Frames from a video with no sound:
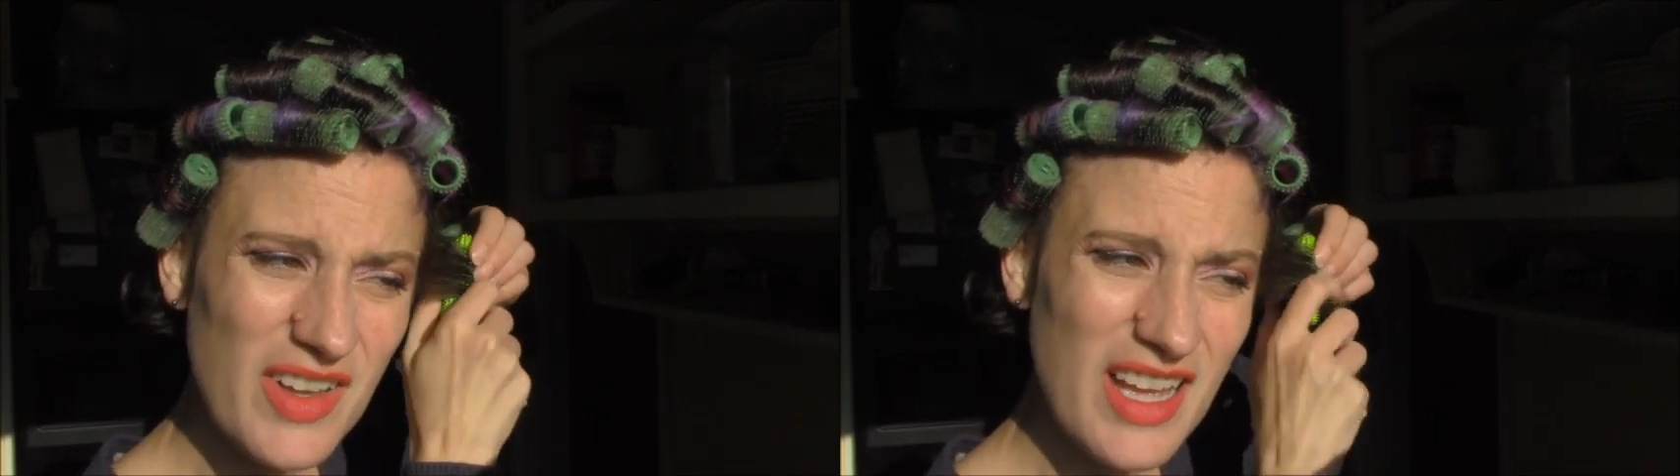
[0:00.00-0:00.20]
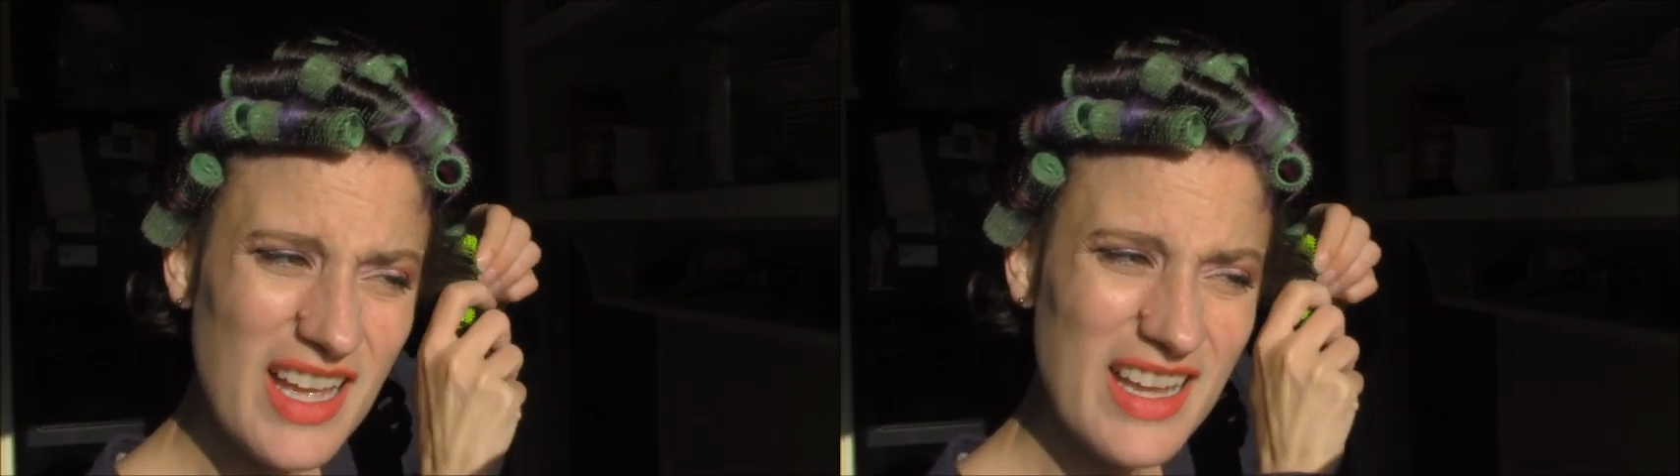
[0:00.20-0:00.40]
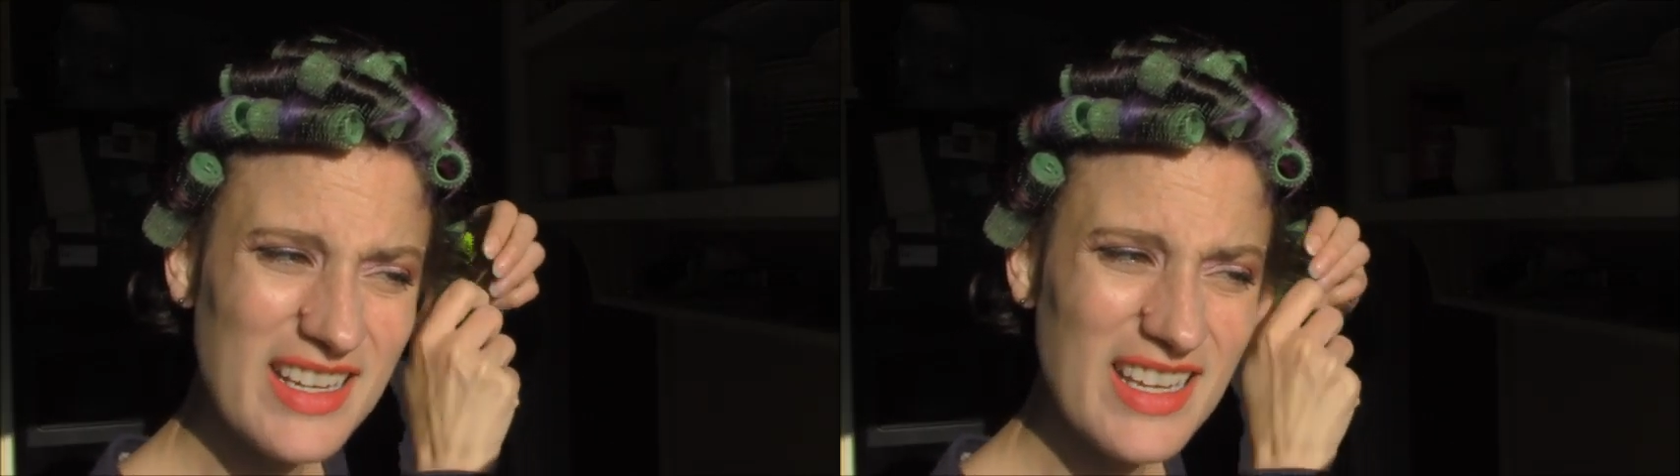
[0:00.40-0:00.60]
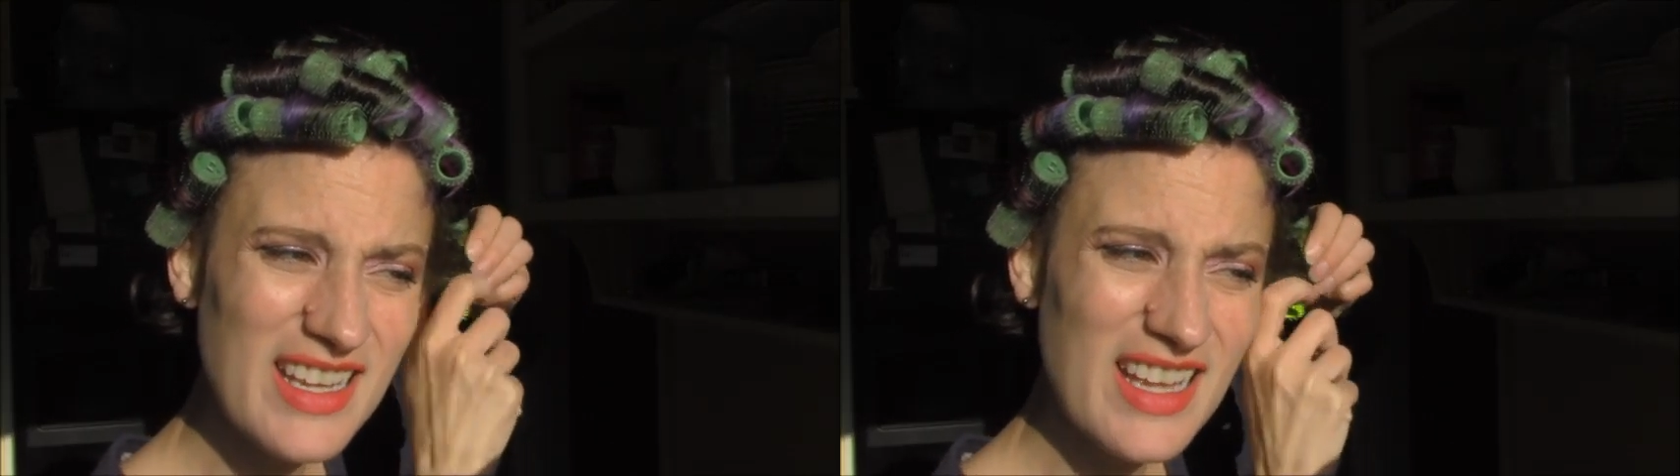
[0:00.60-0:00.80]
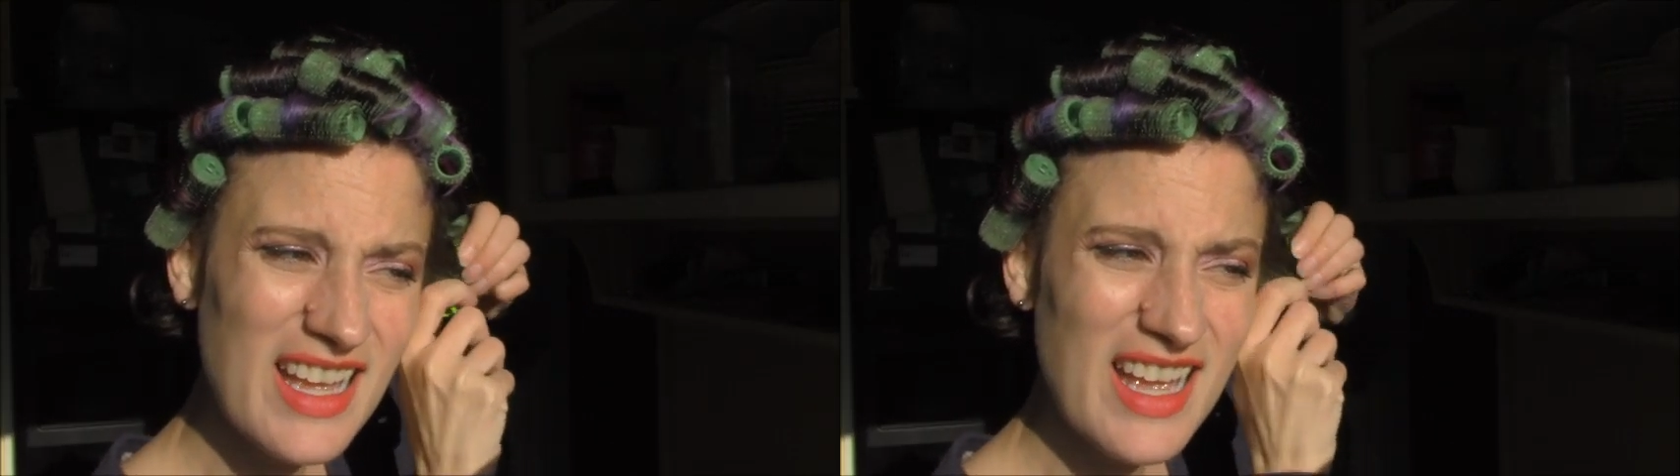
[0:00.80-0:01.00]
fine.
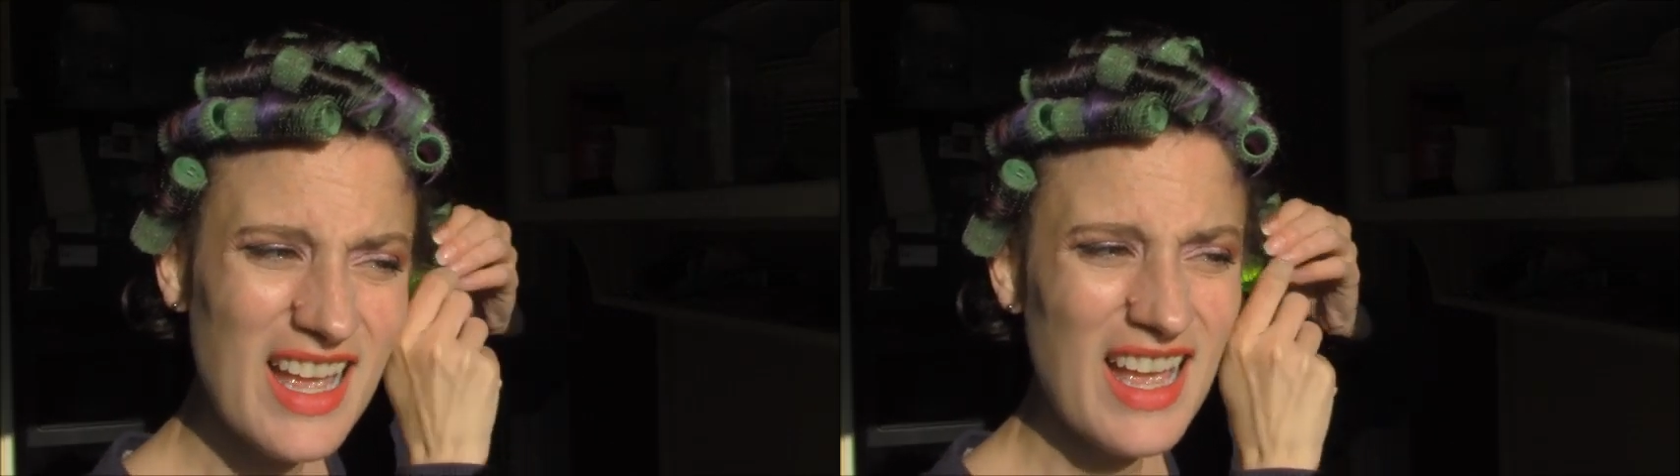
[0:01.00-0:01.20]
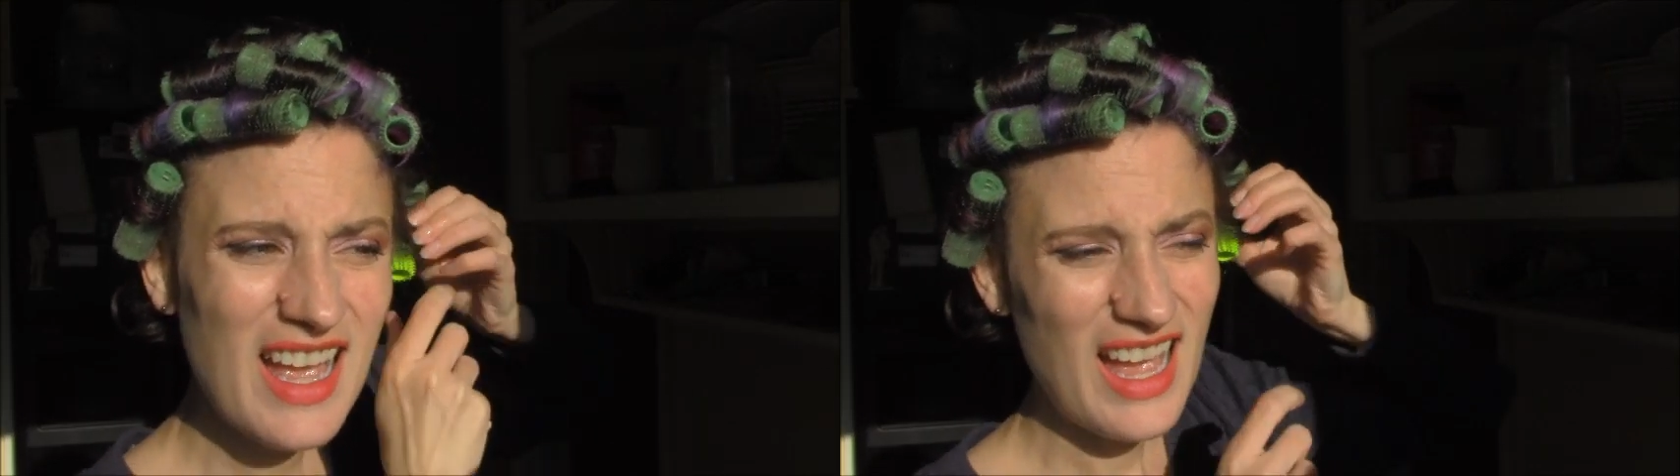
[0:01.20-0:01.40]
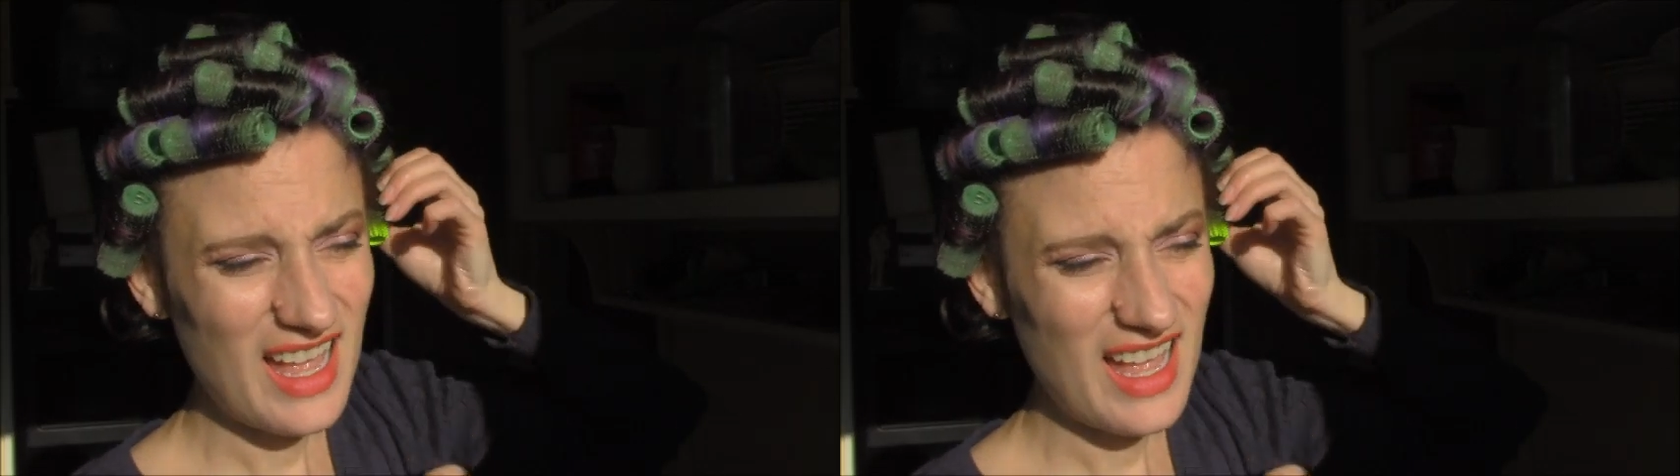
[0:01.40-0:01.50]
And